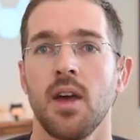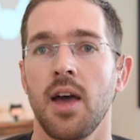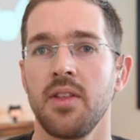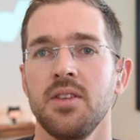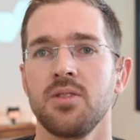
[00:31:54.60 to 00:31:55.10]

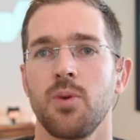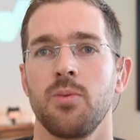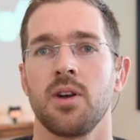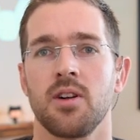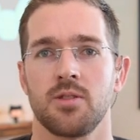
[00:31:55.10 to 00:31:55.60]
I think this is what
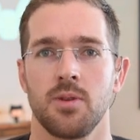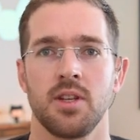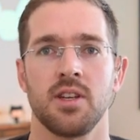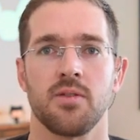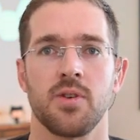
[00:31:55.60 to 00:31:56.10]
we ultimately
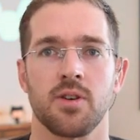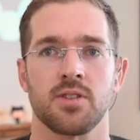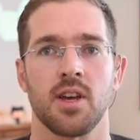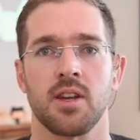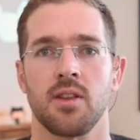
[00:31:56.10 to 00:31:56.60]
need to
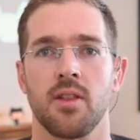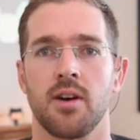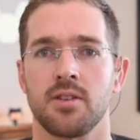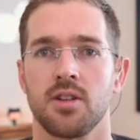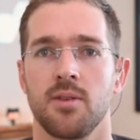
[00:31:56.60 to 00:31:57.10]
focus on in the
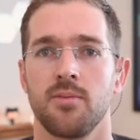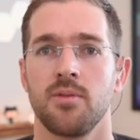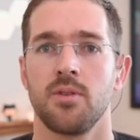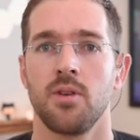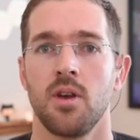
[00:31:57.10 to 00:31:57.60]
long term.
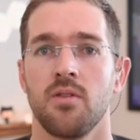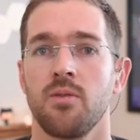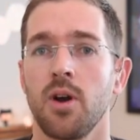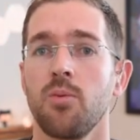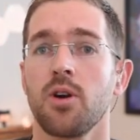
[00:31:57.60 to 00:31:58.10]

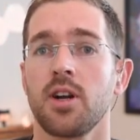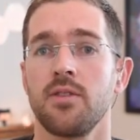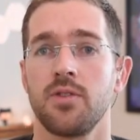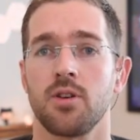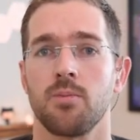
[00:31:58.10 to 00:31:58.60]
From our work
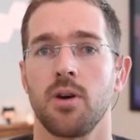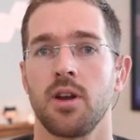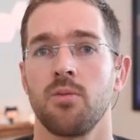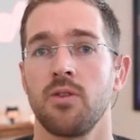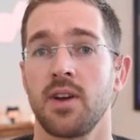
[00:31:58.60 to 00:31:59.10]
on
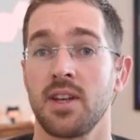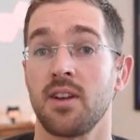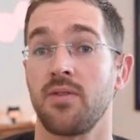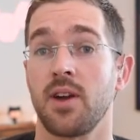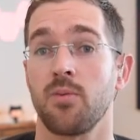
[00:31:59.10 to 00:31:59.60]
ViewComponent, we've
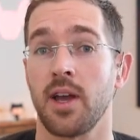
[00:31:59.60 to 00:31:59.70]
identified